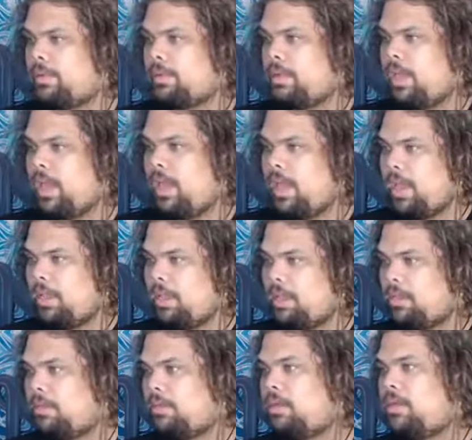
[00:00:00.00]
Hey,
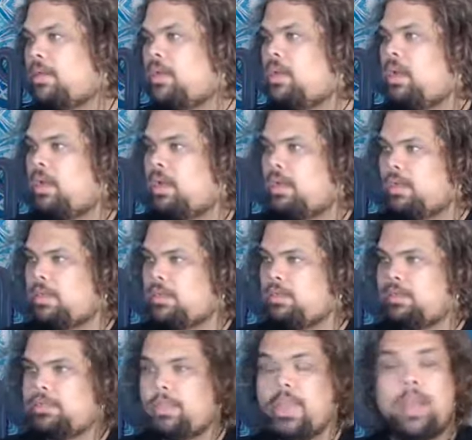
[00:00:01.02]
Haley.
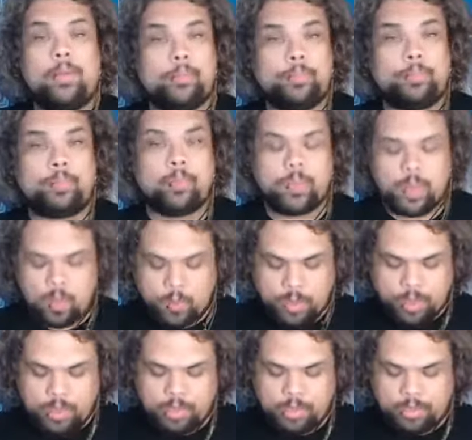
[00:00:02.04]
So yeah, we're
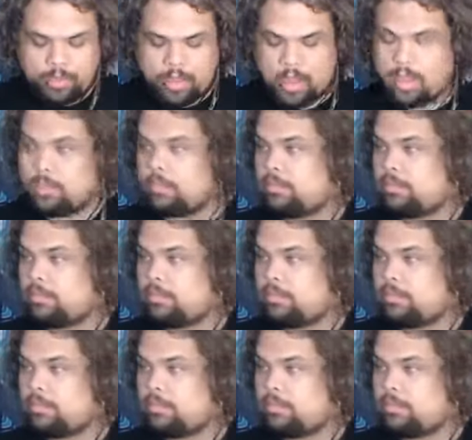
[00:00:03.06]
going to do that.